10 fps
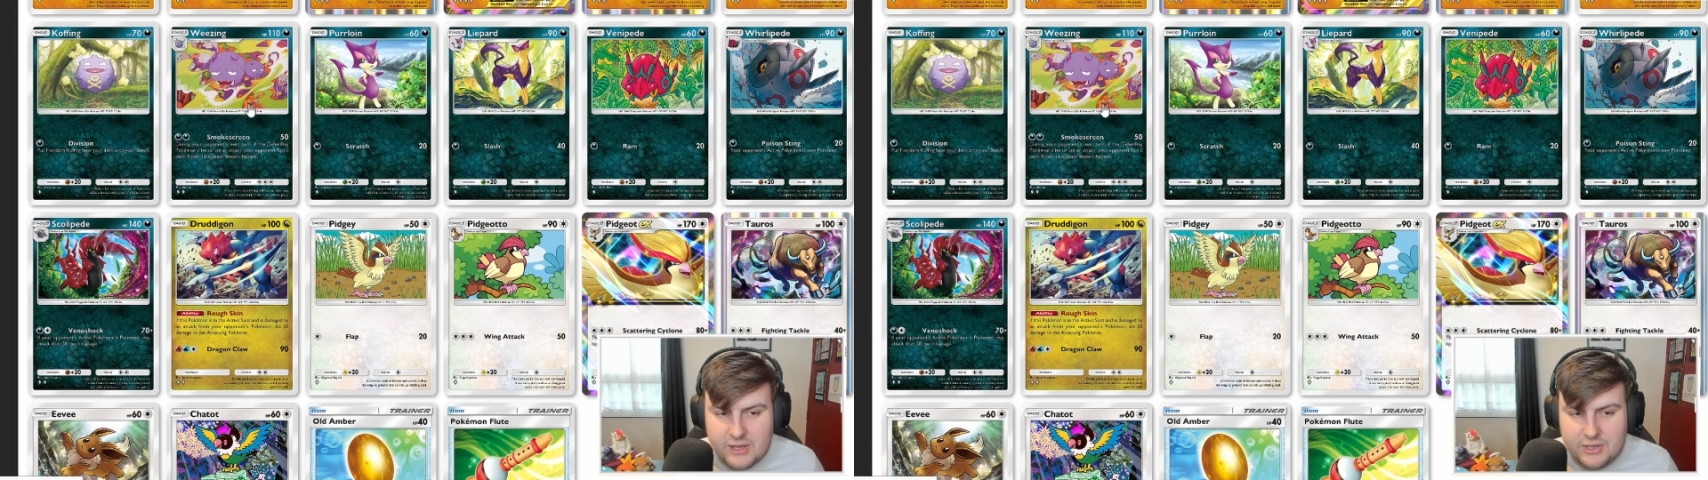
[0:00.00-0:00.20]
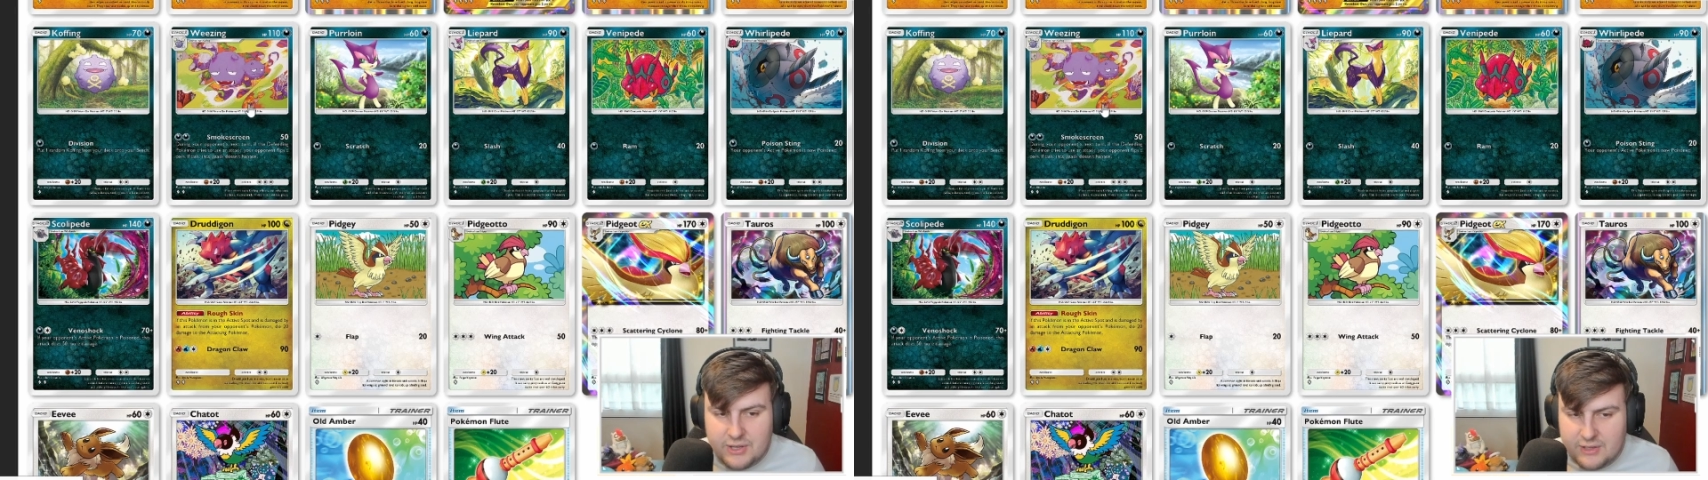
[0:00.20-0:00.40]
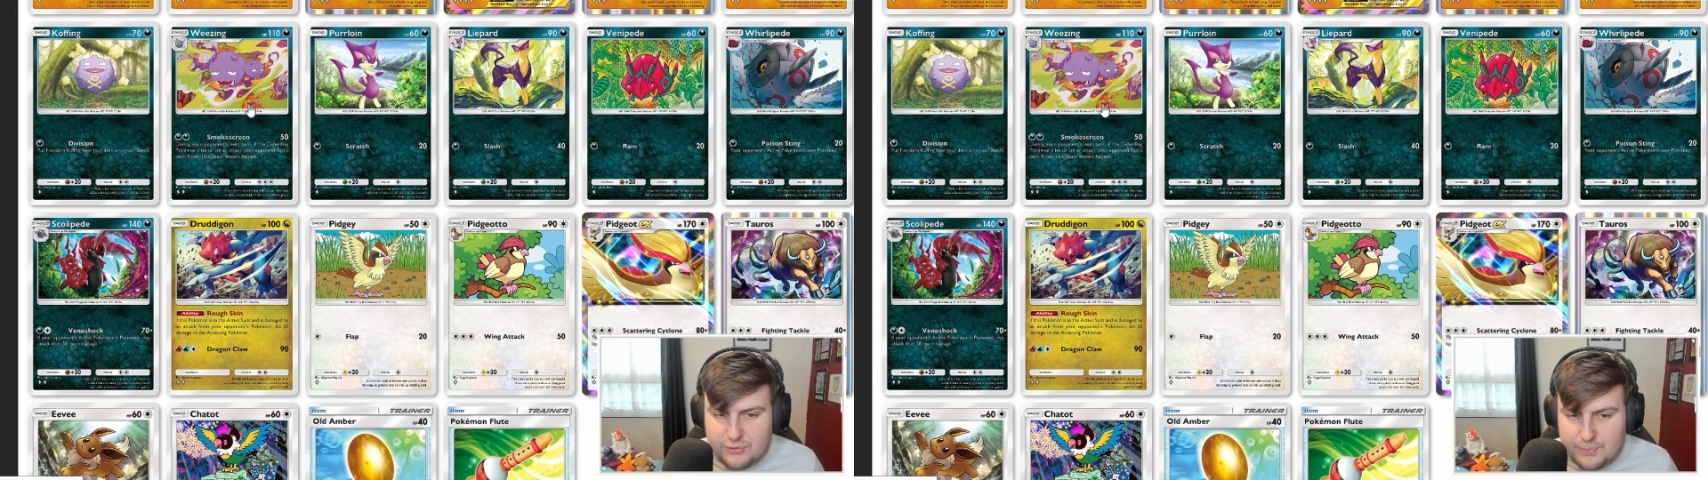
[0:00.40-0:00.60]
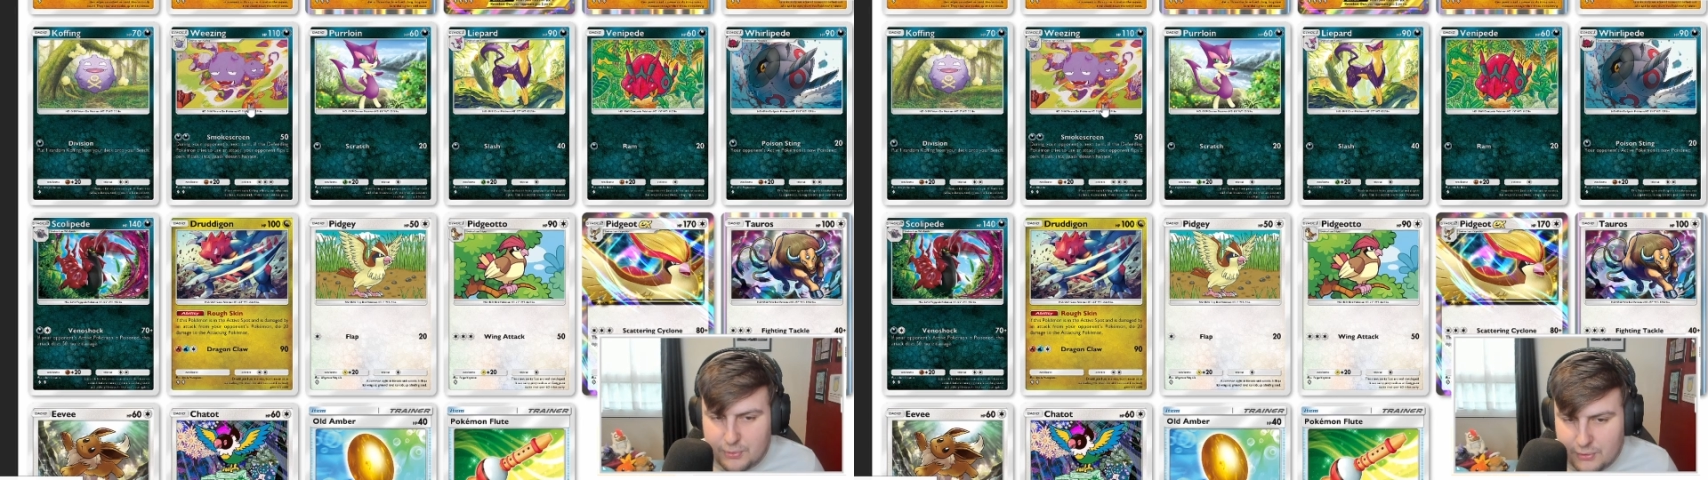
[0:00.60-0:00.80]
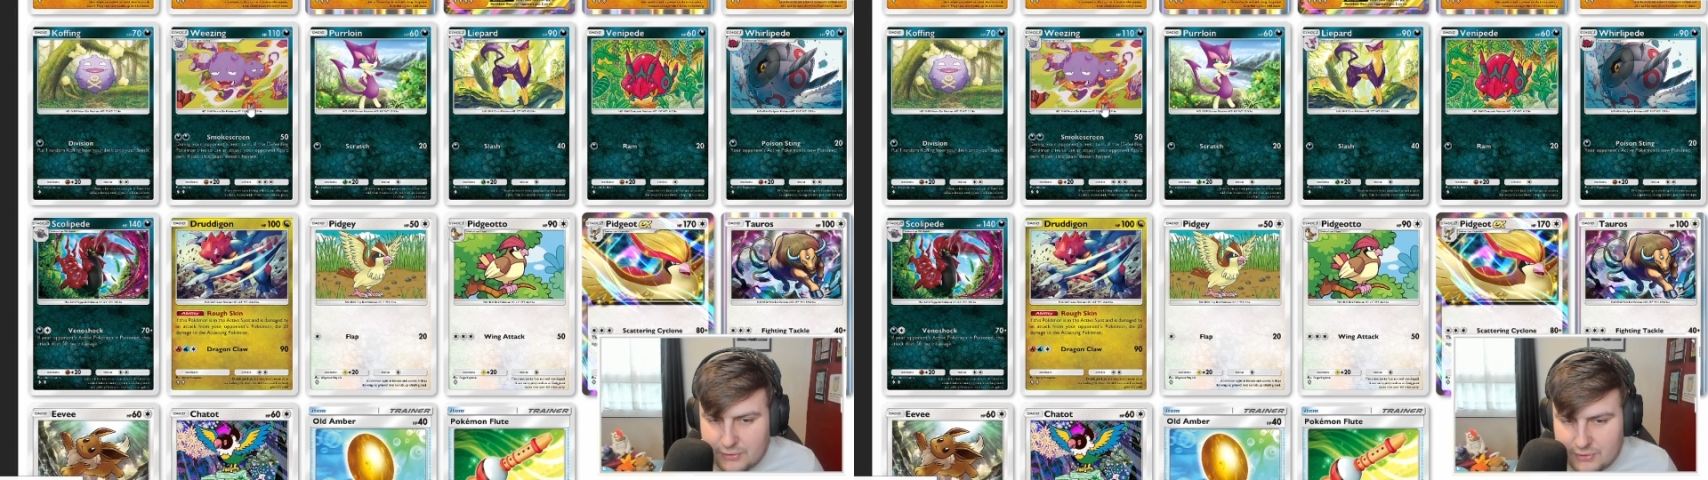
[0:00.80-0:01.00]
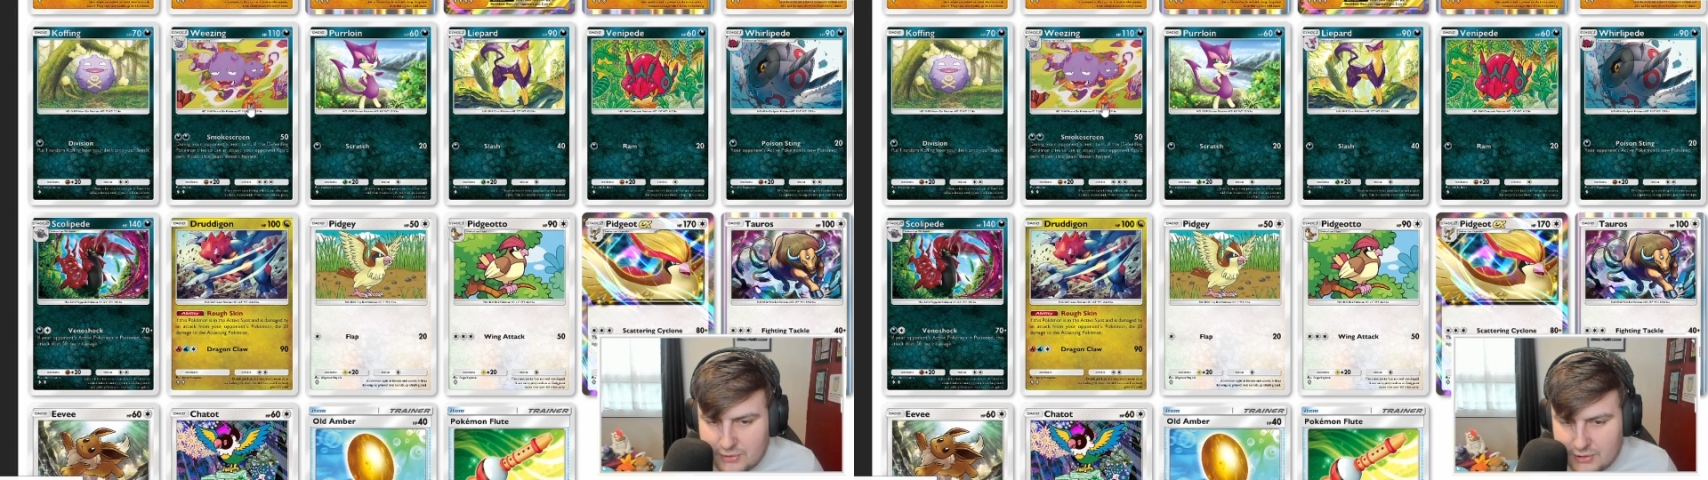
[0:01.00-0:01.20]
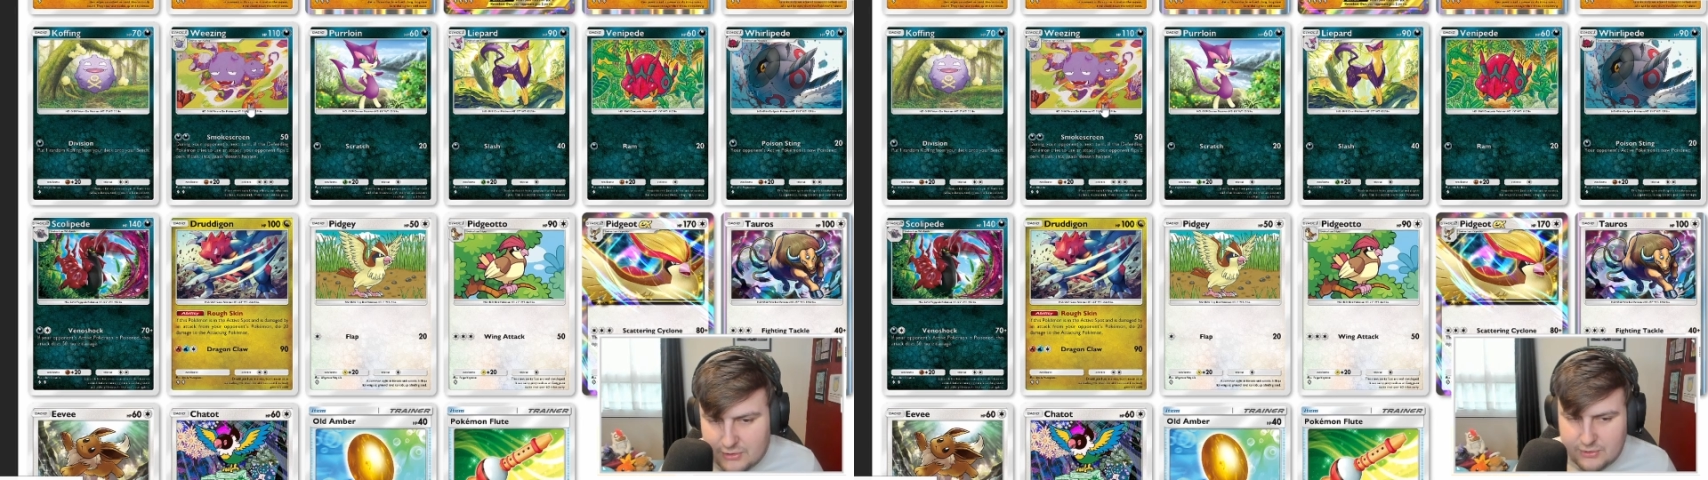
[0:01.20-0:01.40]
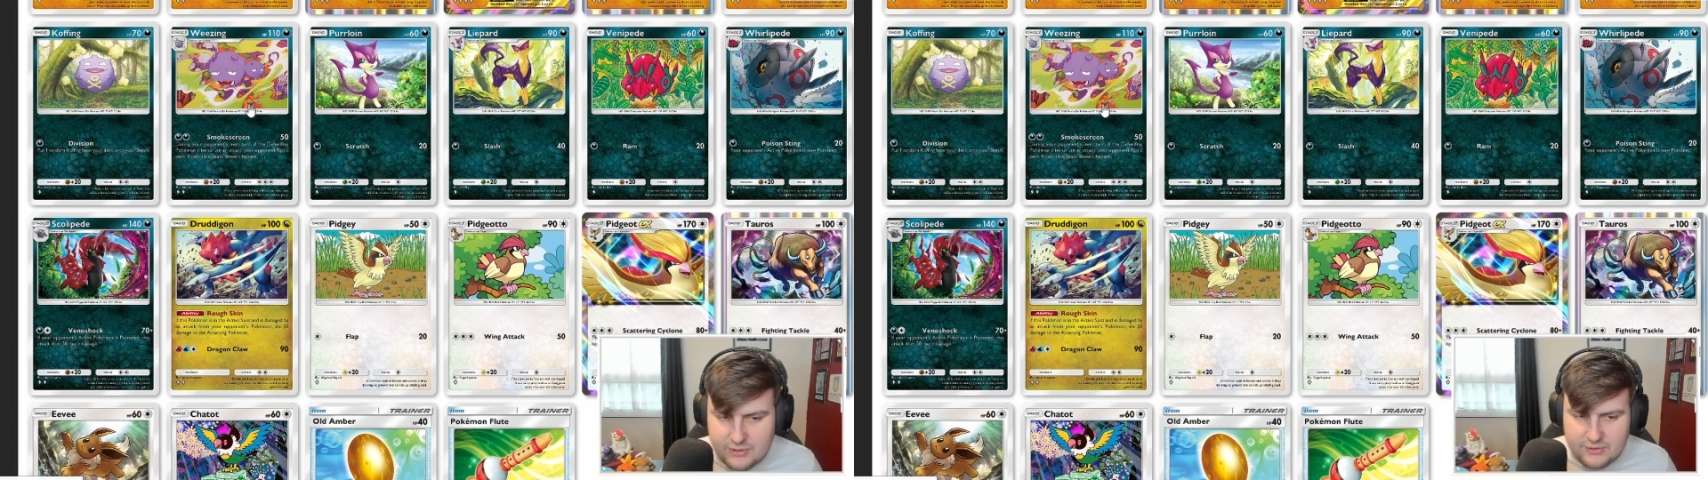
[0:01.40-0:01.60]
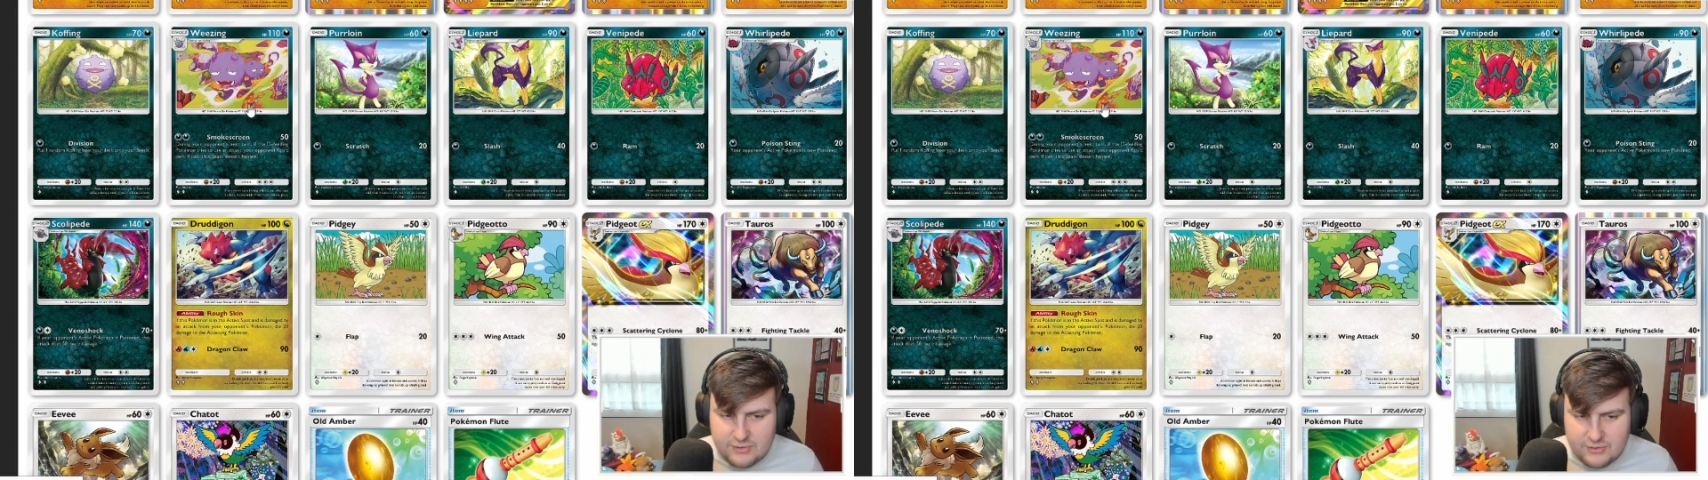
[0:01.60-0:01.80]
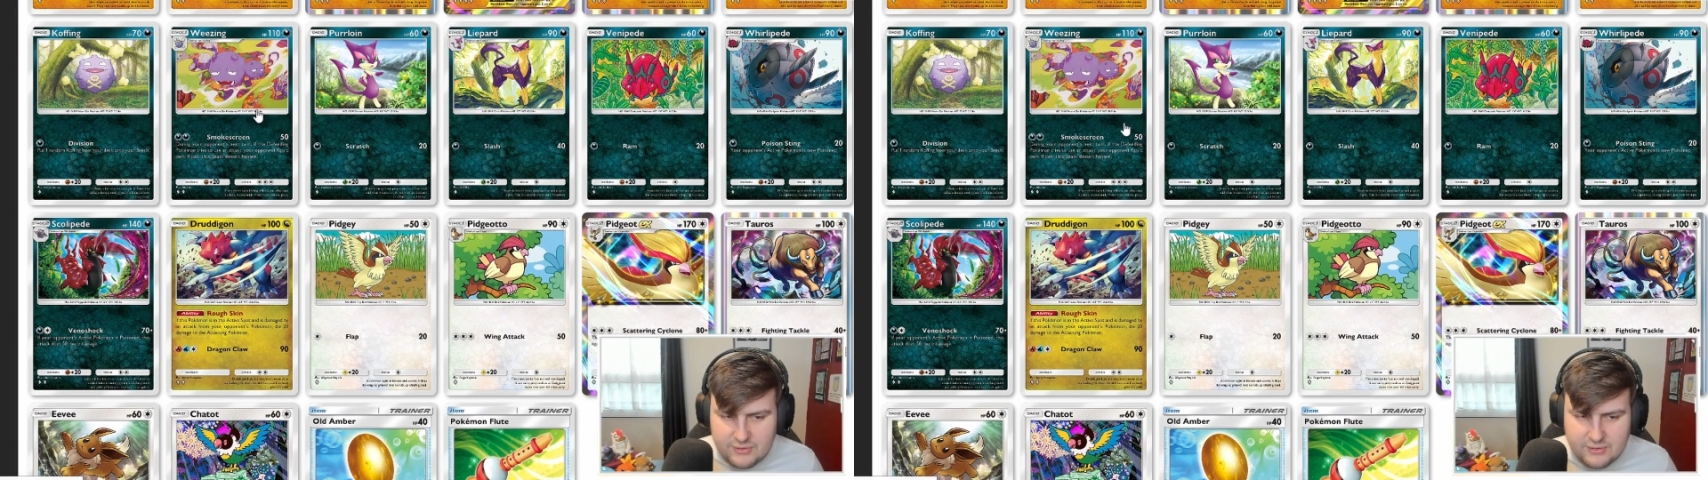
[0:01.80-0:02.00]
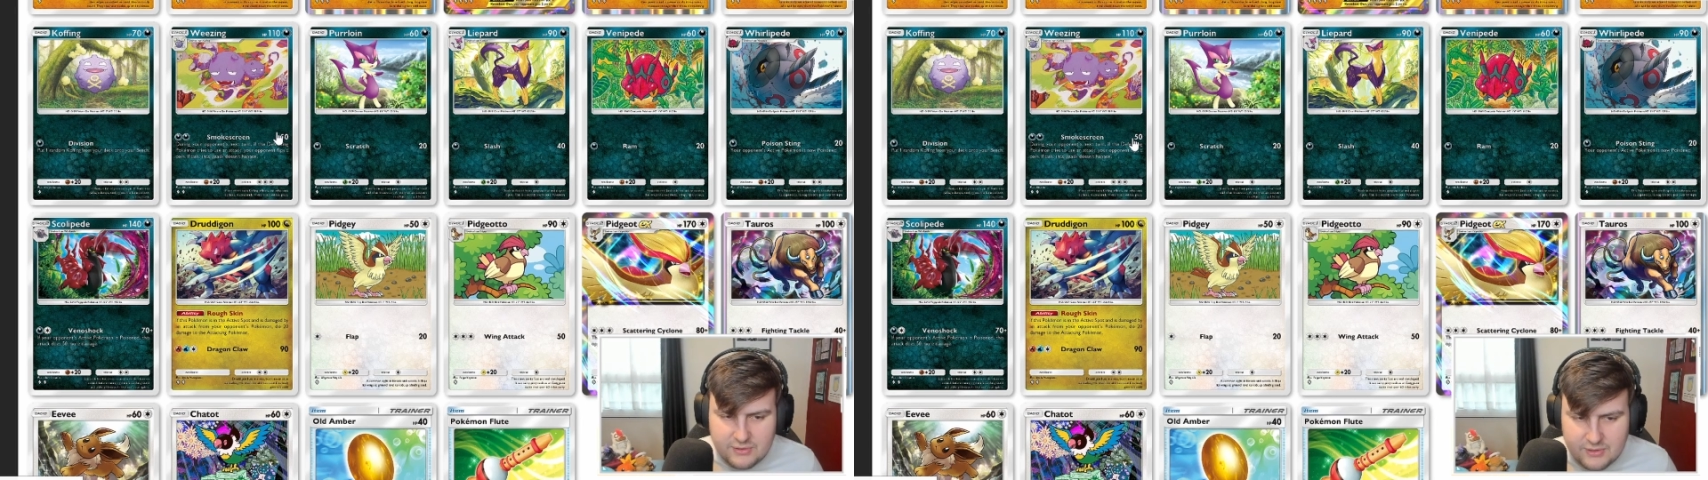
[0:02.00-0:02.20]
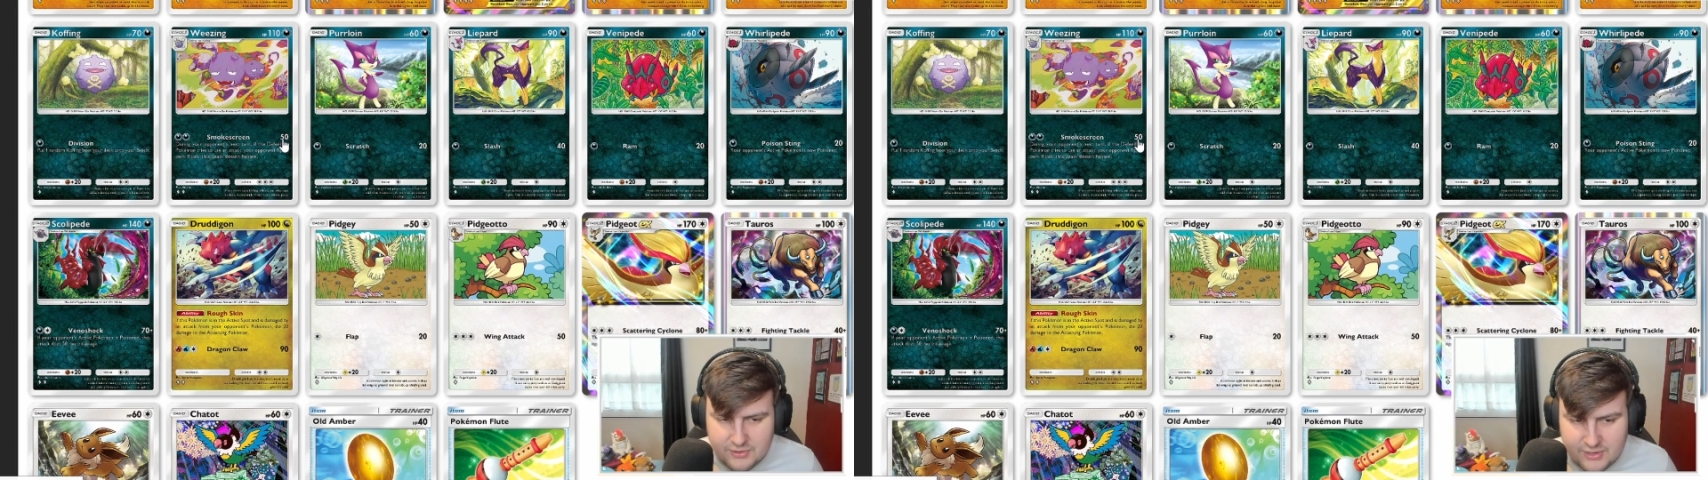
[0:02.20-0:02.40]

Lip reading: You get to poison, you do consistent